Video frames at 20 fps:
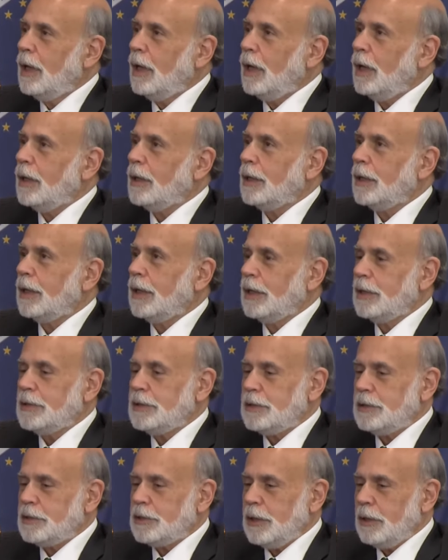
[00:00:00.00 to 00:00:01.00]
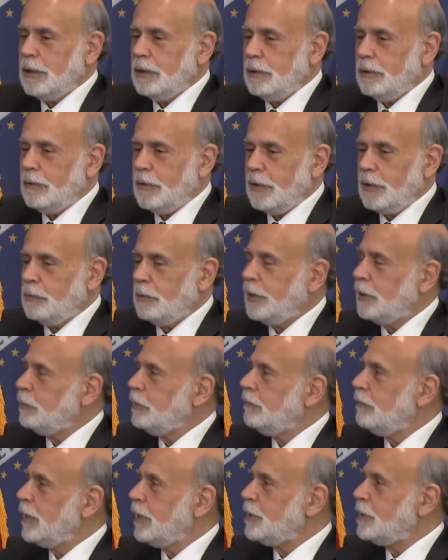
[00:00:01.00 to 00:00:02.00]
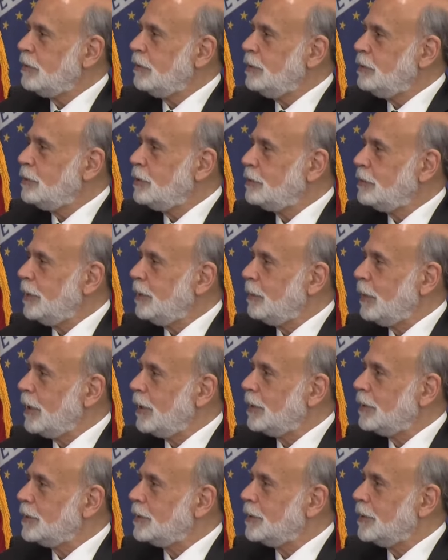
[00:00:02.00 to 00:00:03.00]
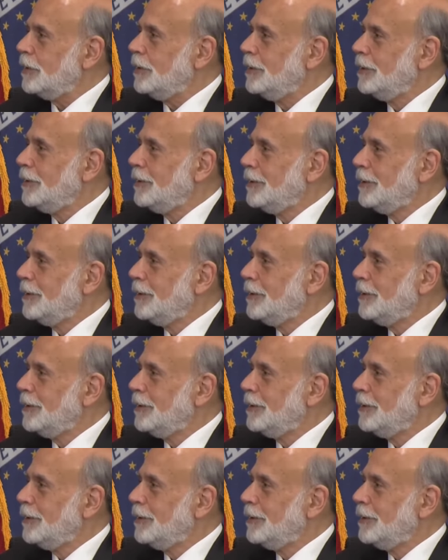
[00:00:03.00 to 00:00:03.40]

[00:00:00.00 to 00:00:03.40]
And I asked the chair, do you think we can revise our interest rate policy?